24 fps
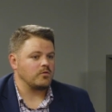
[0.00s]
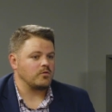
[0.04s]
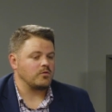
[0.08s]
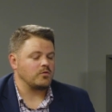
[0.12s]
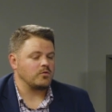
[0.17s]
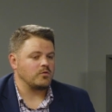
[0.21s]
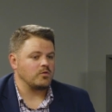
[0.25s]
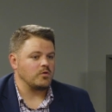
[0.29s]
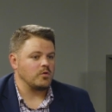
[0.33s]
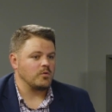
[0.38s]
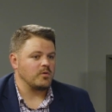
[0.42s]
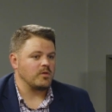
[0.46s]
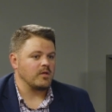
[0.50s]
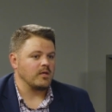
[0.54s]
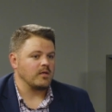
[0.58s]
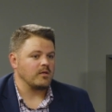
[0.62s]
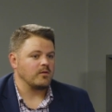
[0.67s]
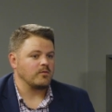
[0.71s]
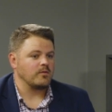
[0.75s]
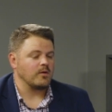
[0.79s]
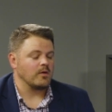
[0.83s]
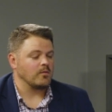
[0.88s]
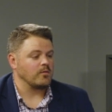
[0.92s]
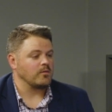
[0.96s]
Do you
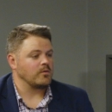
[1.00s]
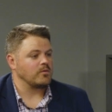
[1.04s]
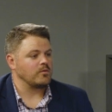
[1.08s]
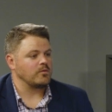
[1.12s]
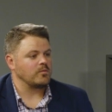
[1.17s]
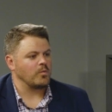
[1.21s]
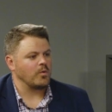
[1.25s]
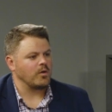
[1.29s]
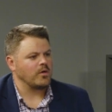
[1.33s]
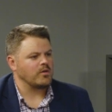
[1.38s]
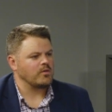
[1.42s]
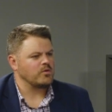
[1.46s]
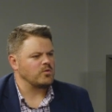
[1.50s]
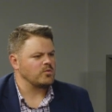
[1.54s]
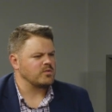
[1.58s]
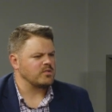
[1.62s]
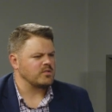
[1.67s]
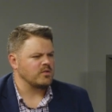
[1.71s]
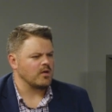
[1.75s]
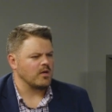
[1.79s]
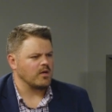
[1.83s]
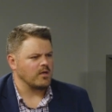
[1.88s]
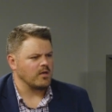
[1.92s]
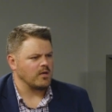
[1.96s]
think, you know, where did you
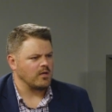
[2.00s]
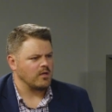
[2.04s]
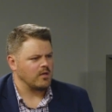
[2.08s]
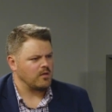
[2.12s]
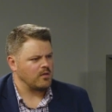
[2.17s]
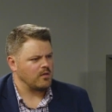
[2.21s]
study?